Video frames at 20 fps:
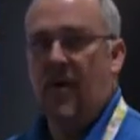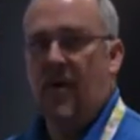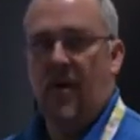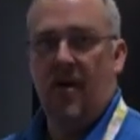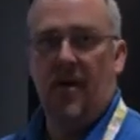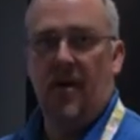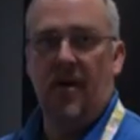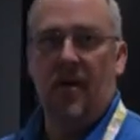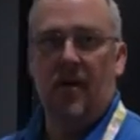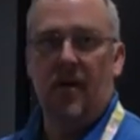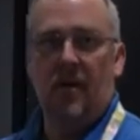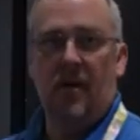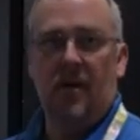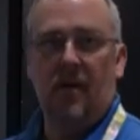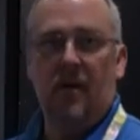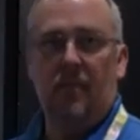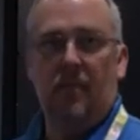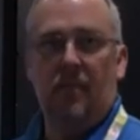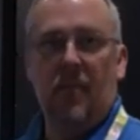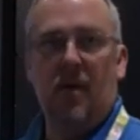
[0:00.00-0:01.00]

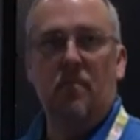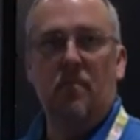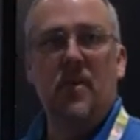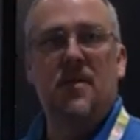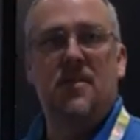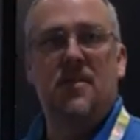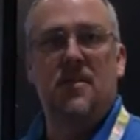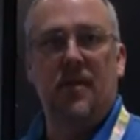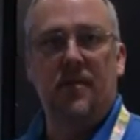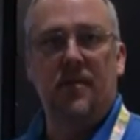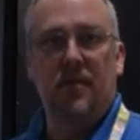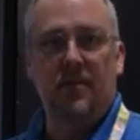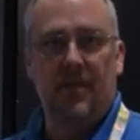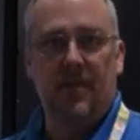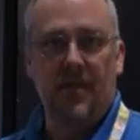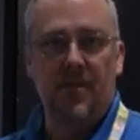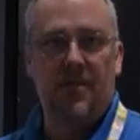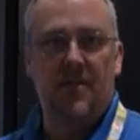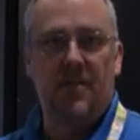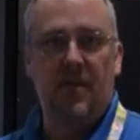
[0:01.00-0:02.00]
a mixed signal
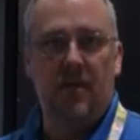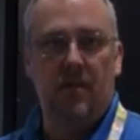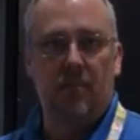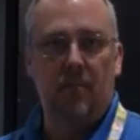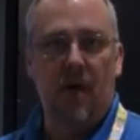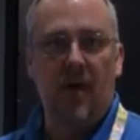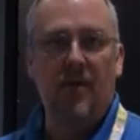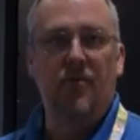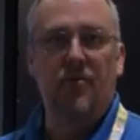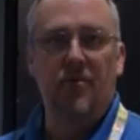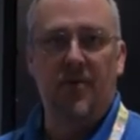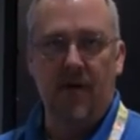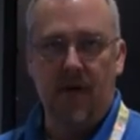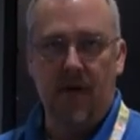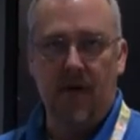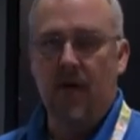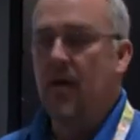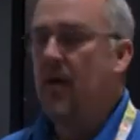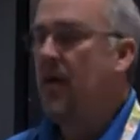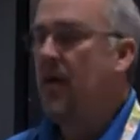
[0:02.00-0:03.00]
D sub, micro D.